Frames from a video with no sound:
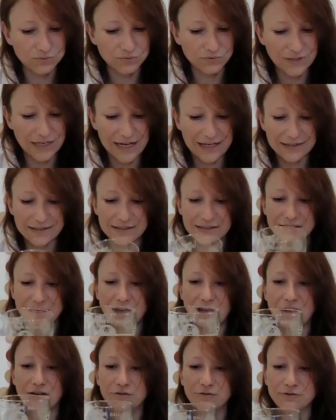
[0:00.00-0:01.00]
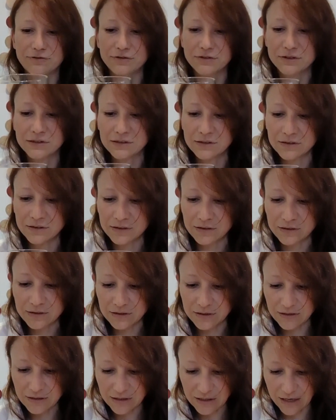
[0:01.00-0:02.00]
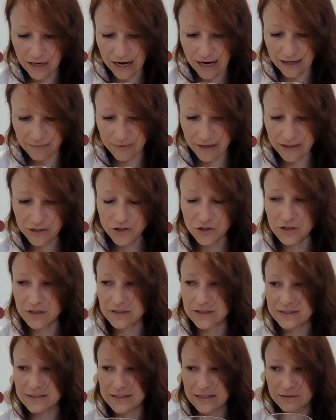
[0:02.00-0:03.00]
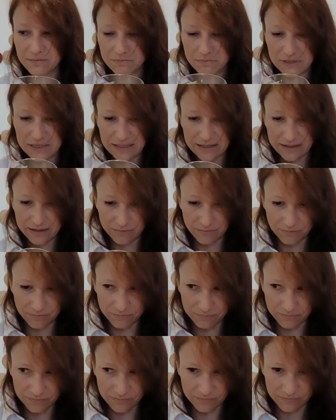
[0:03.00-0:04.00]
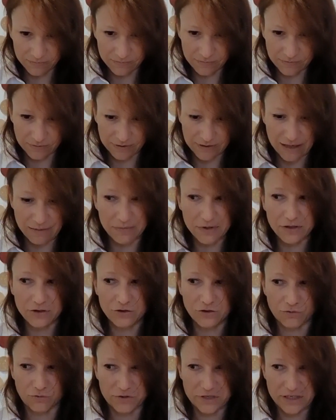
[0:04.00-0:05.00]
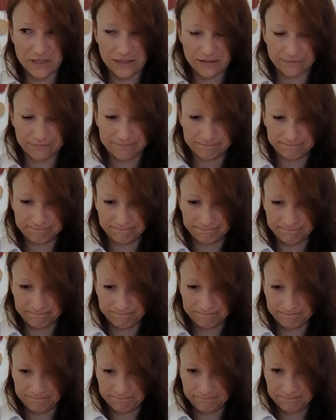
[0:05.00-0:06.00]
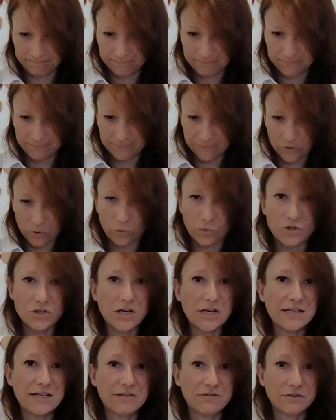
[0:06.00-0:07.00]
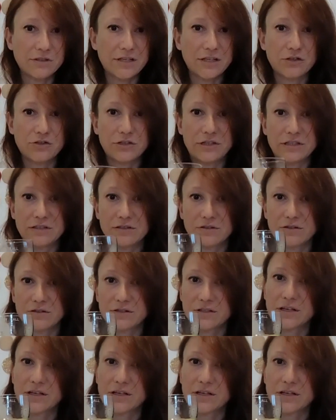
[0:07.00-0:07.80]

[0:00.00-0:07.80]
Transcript: That's tough. I'm actually going to say medium lemon green, which I never get green, so there's